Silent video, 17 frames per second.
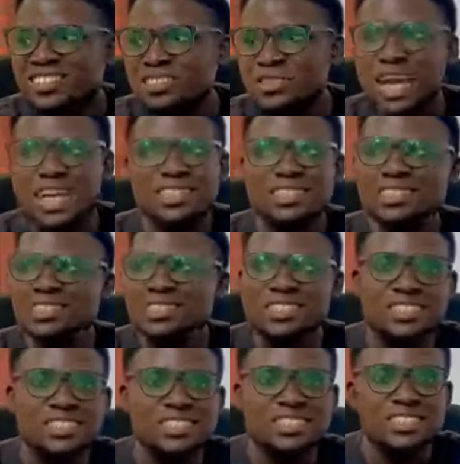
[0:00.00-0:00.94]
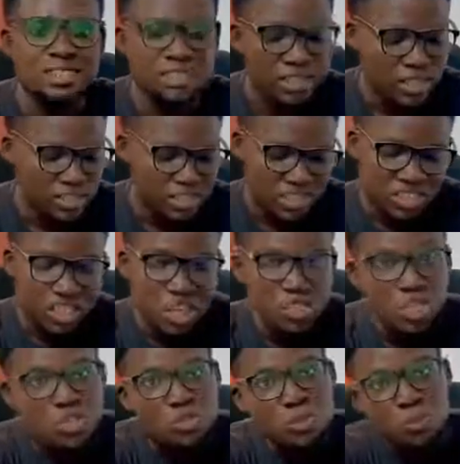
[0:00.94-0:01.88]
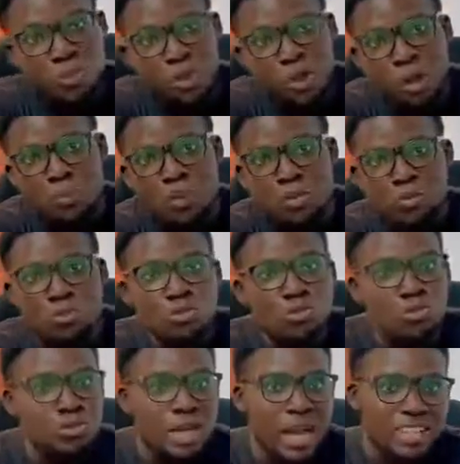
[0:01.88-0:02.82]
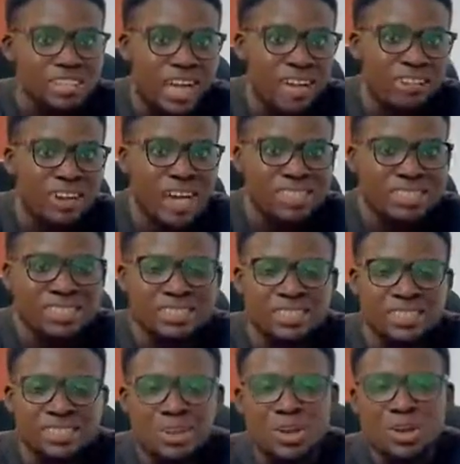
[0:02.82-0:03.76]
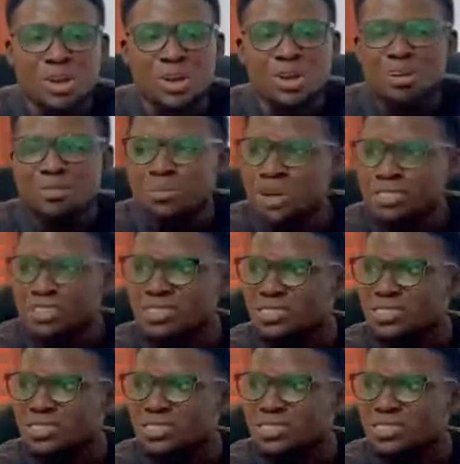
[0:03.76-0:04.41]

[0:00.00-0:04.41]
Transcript: writing is easy. Is it not just to pick up a book and start writing? But